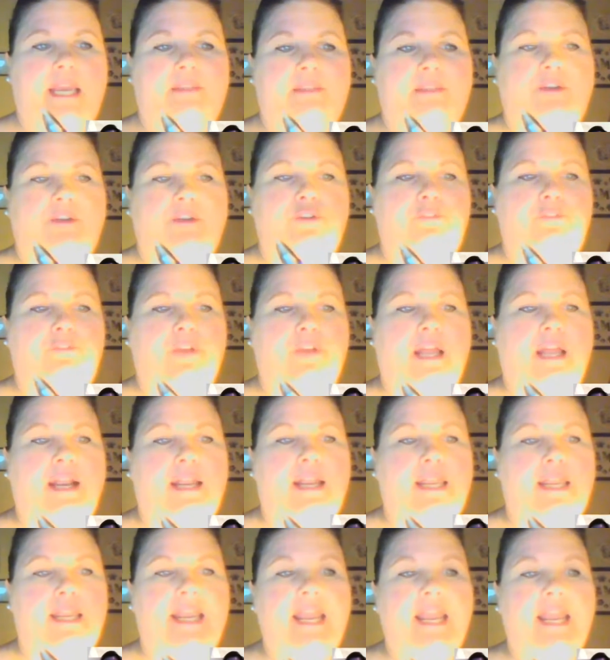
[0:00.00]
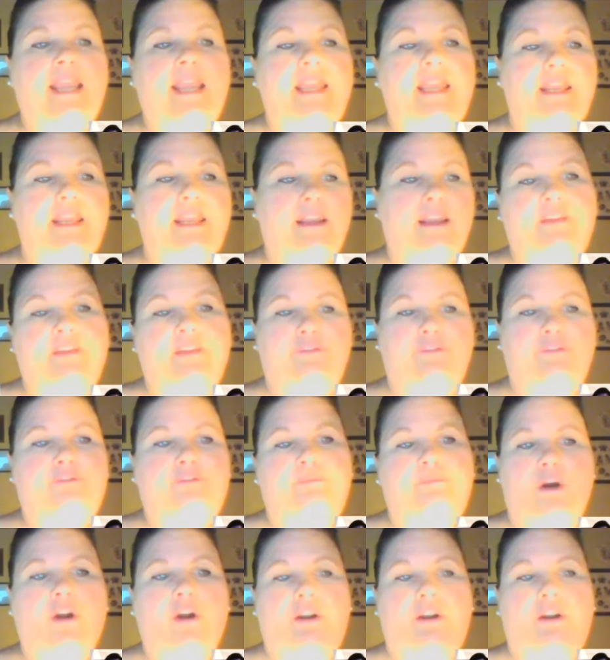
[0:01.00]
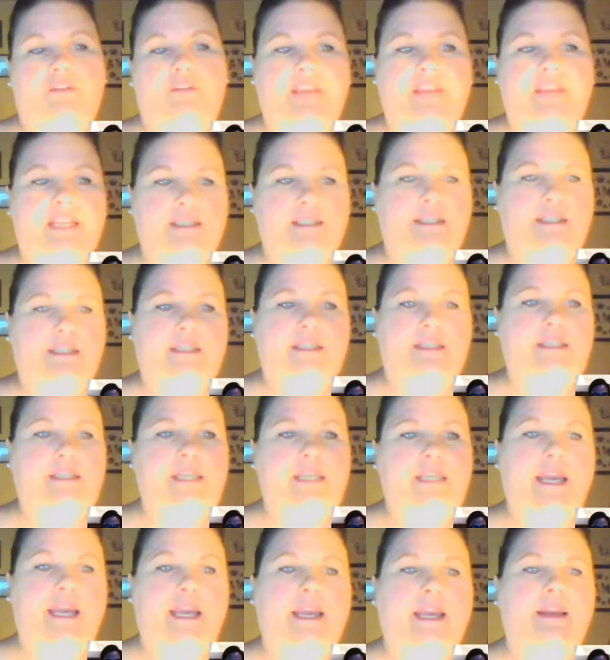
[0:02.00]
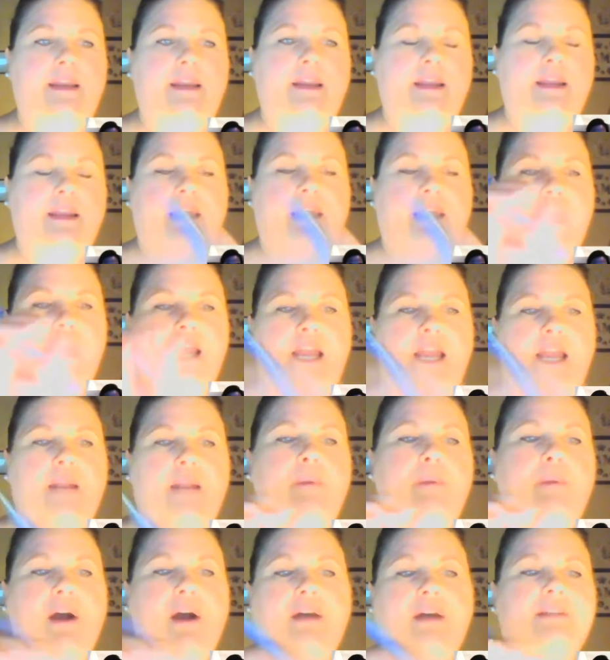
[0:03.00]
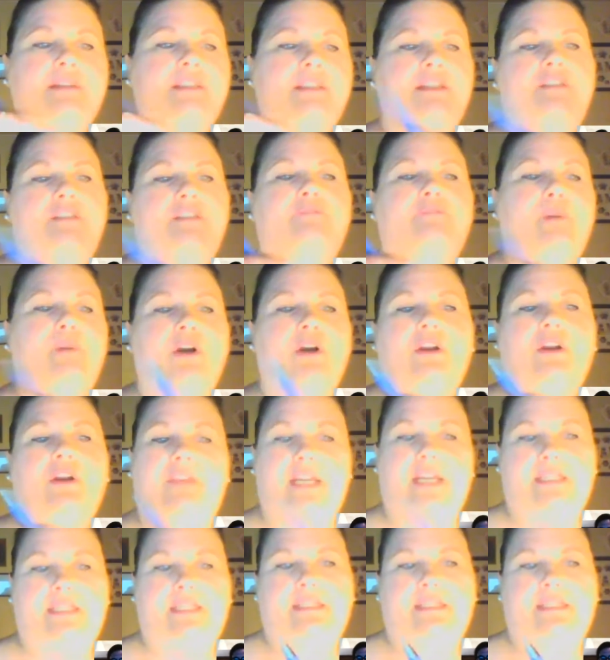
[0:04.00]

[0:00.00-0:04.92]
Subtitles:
So you've got a negative part of that 68 and a positive part of that